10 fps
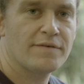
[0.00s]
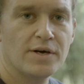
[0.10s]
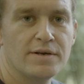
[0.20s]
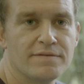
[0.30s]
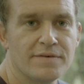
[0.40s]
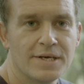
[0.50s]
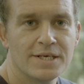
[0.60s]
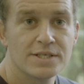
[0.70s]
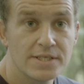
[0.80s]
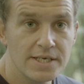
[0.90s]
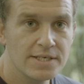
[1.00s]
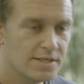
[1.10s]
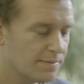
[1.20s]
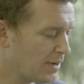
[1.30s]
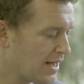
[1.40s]
kind of cease
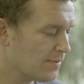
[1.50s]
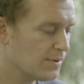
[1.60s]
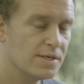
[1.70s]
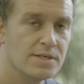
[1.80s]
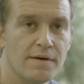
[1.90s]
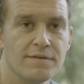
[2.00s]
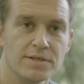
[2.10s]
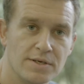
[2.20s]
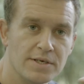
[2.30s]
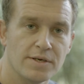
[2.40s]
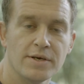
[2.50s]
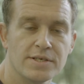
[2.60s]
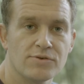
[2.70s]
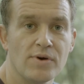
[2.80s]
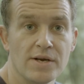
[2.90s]
to play with the stuff that's got a nice
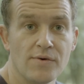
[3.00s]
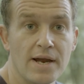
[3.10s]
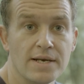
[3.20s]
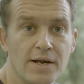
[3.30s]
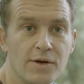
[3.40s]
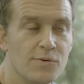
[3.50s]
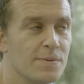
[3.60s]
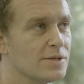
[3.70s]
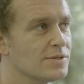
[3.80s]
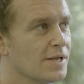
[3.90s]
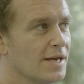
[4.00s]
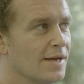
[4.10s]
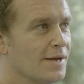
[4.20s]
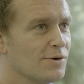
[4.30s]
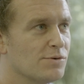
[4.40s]
straight grain. I almost
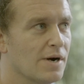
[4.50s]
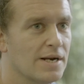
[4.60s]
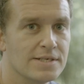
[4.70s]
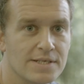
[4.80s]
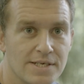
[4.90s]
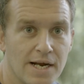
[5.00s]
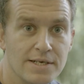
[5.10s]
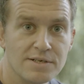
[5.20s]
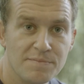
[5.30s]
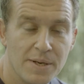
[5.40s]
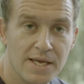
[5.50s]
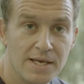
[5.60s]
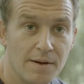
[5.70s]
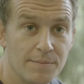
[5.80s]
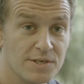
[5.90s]
relish the challenge of picking
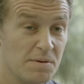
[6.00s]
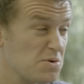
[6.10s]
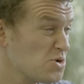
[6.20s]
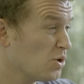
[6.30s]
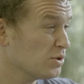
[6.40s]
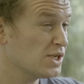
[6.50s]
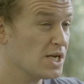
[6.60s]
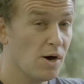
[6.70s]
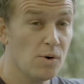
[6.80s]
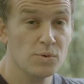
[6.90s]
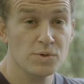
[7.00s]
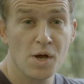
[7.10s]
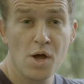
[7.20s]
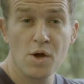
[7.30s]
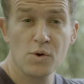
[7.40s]
up some knotty old
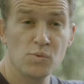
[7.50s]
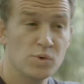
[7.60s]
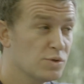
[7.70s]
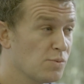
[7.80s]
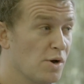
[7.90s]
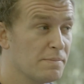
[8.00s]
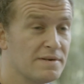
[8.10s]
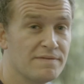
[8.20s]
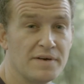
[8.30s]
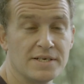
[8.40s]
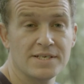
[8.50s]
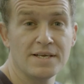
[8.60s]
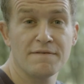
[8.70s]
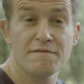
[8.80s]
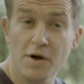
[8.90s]
woodworm
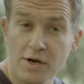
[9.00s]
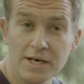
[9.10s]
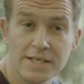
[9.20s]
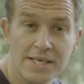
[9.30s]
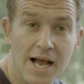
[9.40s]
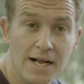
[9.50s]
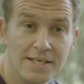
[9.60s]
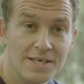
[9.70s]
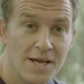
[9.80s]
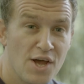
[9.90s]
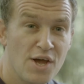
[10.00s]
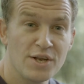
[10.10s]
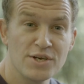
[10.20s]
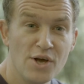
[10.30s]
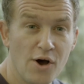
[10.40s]
infested, fungal attacked,
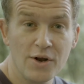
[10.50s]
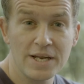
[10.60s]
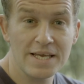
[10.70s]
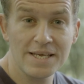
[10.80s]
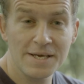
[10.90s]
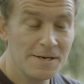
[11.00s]
gnarly,